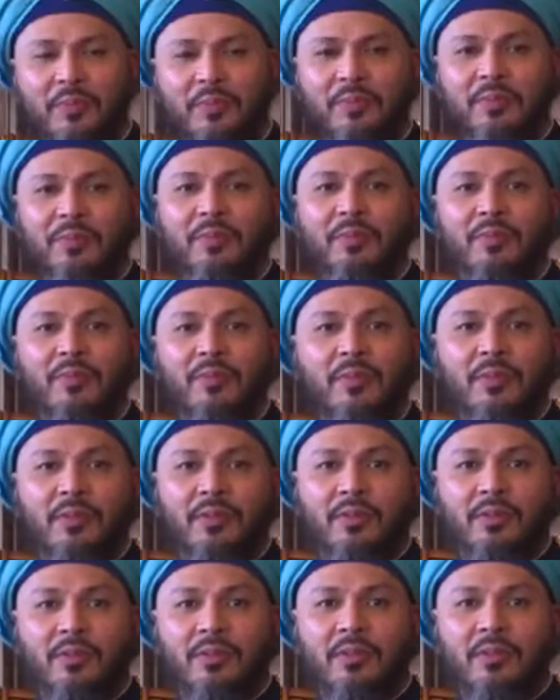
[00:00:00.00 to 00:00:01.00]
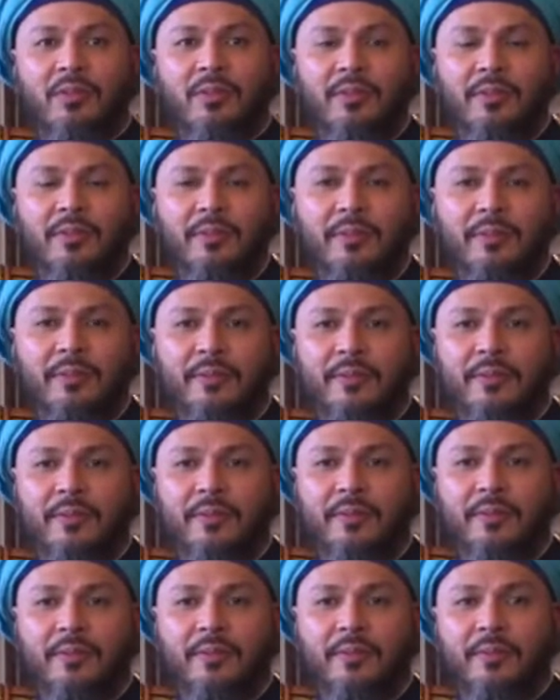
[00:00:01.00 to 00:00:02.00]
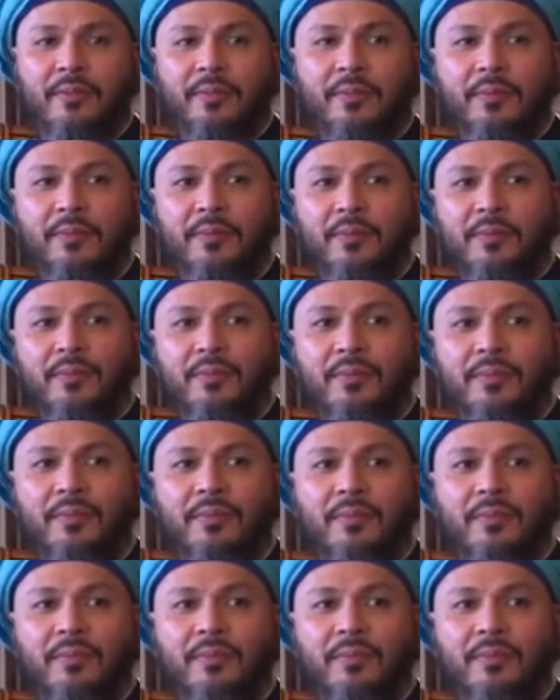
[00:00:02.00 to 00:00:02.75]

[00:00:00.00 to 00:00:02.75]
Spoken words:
[no speech]